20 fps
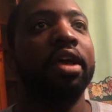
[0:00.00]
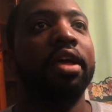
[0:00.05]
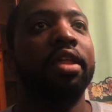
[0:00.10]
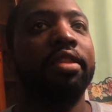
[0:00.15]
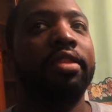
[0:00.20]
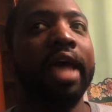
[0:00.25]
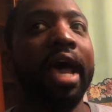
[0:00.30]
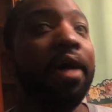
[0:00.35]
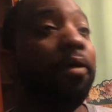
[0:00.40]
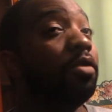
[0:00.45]

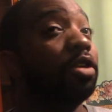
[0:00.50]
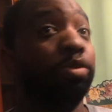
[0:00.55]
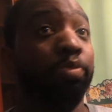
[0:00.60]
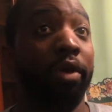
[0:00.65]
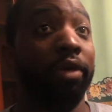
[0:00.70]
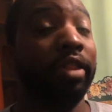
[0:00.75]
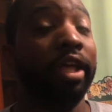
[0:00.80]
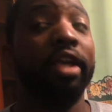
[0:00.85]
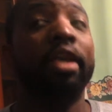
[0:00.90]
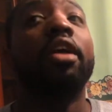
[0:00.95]
that was,
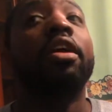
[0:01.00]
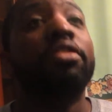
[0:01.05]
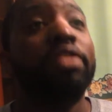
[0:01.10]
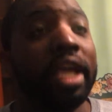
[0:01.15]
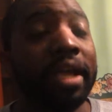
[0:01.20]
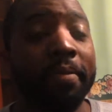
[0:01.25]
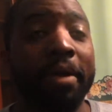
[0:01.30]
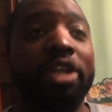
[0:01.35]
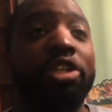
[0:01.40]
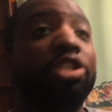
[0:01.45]
but, like,
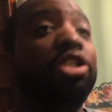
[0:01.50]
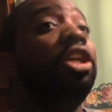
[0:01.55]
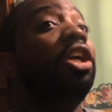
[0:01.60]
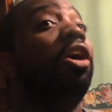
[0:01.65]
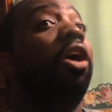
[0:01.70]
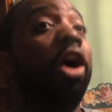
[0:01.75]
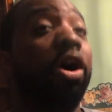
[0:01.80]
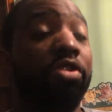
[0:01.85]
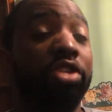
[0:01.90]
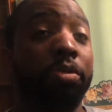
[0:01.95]
think about it,
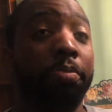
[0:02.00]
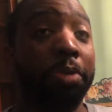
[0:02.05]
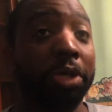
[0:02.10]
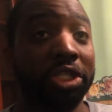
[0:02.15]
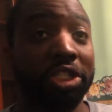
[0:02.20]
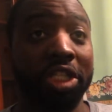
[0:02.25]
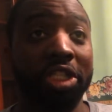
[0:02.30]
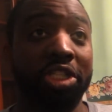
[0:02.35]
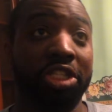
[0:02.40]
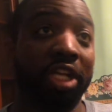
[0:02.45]
She-Hulk was
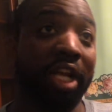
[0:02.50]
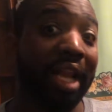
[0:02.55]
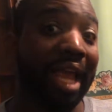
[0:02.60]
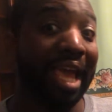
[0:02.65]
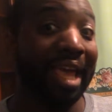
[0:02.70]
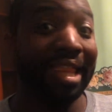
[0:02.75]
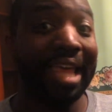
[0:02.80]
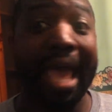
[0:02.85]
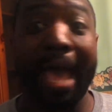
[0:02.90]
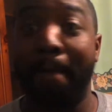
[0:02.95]
pushing shit
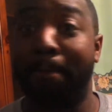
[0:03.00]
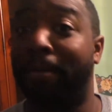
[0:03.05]
like that